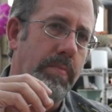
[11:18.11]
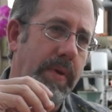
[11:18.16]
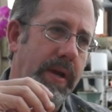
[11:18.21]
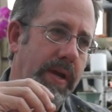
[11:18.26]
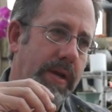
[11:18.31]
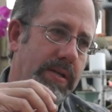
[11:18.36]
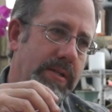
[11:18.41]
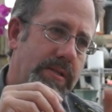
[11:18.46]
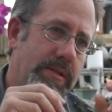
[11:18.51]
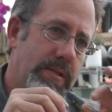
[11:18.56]

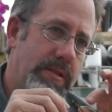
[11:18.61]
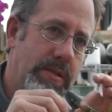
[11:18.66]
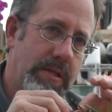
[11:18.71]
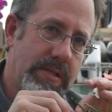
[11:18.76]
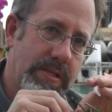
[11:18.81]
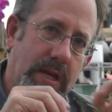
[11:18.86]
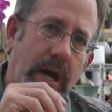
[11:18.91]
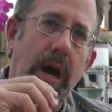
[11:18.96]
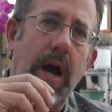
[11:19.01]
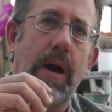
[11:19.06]
mix, the
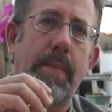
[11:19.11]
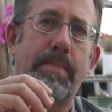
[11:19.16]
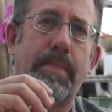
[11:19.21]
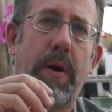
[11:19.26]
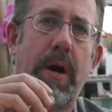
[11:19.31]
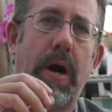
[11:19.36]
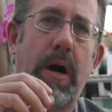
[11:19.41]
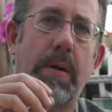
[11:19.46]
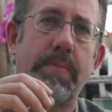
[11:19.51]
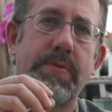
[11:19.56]
top
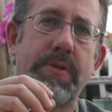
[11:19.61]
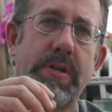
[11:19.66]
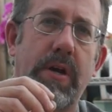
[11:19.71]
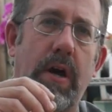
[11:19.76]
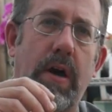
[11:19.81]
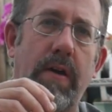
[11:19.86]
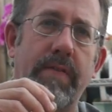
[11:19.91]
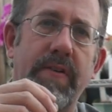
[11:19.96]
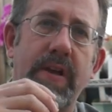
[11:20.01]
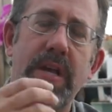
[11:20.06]
pops
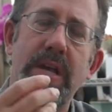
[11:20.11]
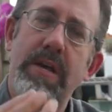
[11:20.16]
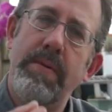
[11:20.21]
off,